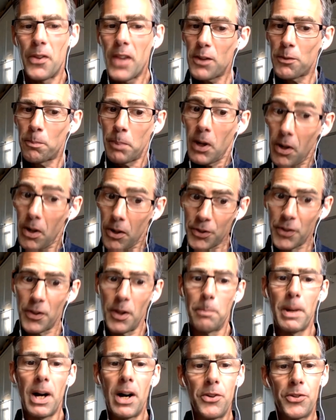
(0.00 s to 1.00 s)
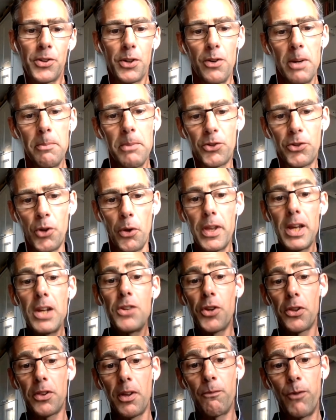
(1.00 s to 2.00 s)
So that's part of the Paris Agreement. So
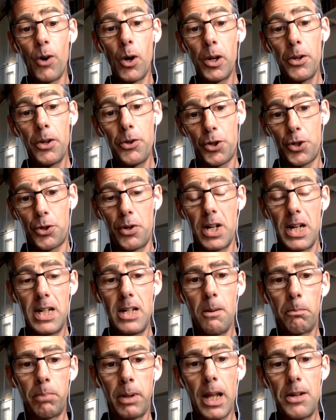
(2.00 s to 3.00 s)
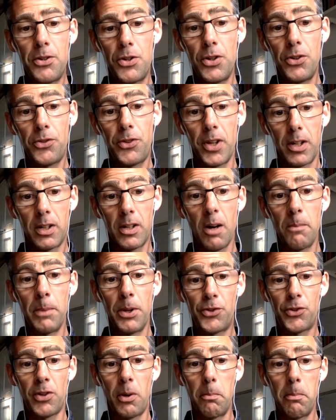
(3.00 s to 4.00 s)
these are the voluntary pledges that
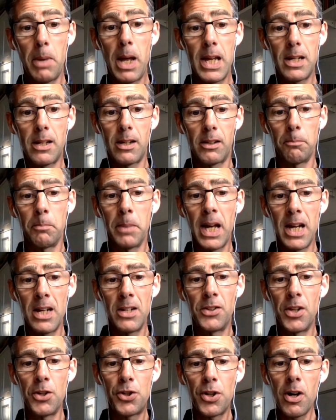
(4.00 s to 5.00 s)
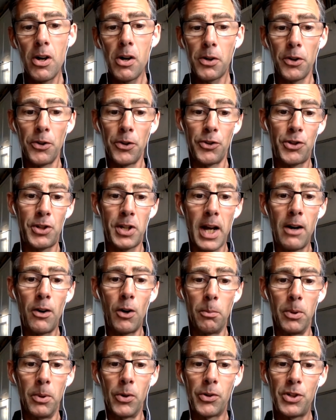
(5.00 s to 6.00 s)
governments have made. The jargon's
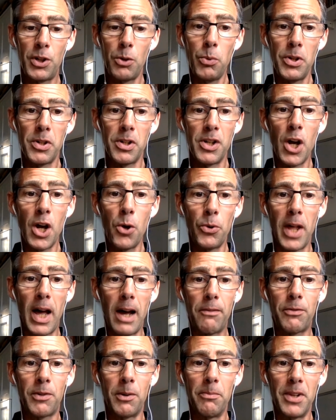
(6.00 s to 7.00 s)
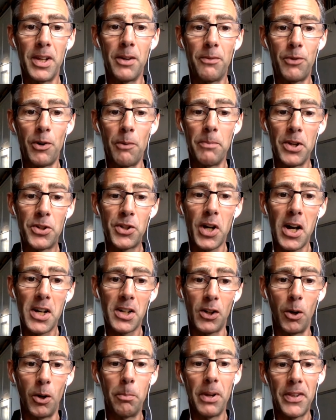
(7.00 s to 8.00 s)
terrible because you wouldn't know that from the
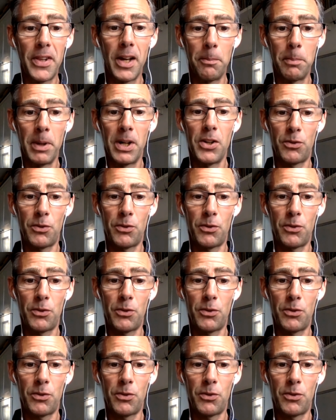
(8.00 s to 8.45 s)
title, but